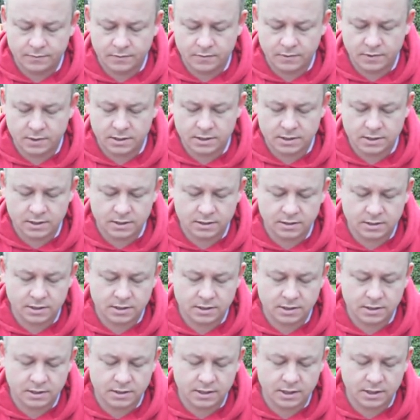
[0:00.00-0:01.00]
There's
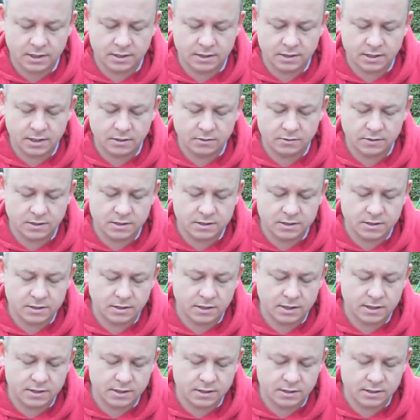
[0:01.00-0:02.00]
a second cell on the
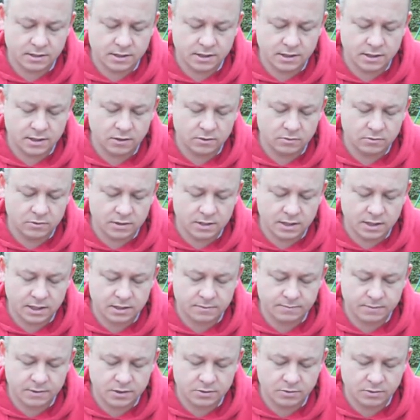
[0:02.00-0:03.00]
inside. As you can see, it alternates
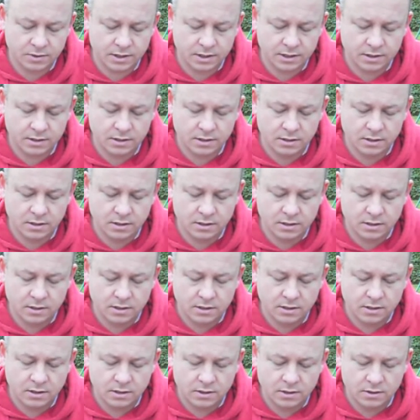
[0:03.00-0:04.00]
between
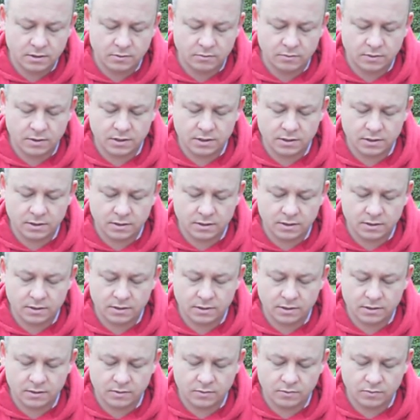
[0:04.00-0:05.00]

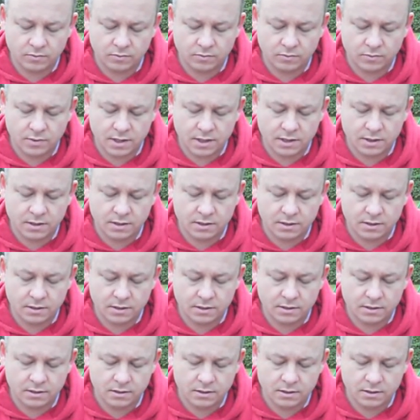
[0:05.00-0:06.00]
one
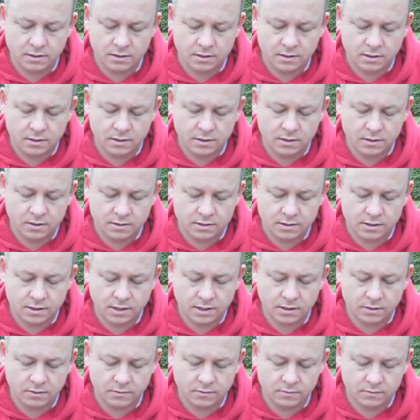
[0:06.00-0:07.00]

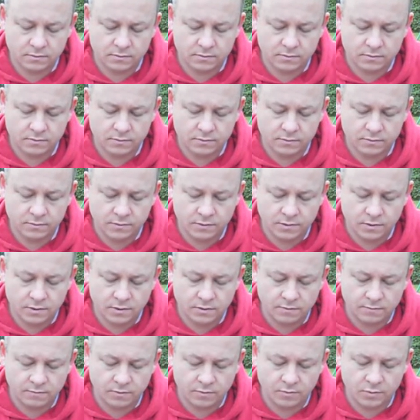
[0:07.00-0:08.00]
cell
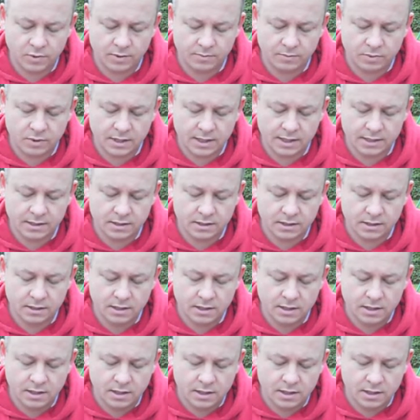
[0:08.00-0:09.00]
from one plate
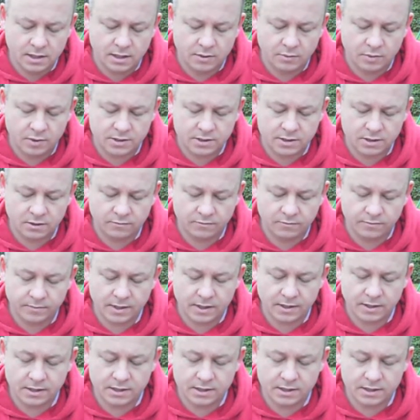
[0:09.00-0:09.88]
and one cell from the other.